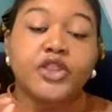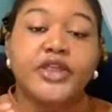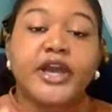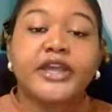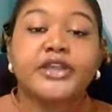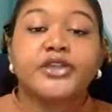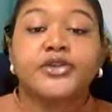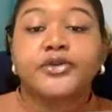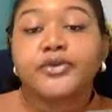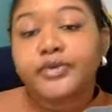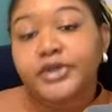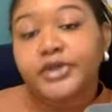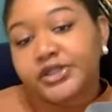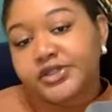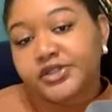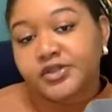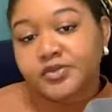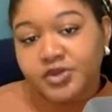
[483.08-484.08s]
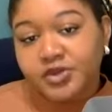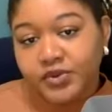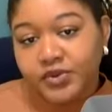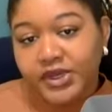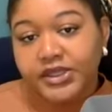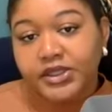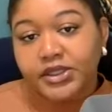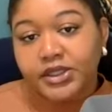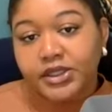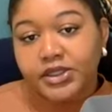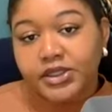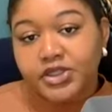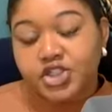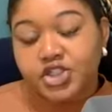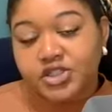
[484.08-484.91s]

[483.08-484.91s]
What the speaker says: that you need to be regulated.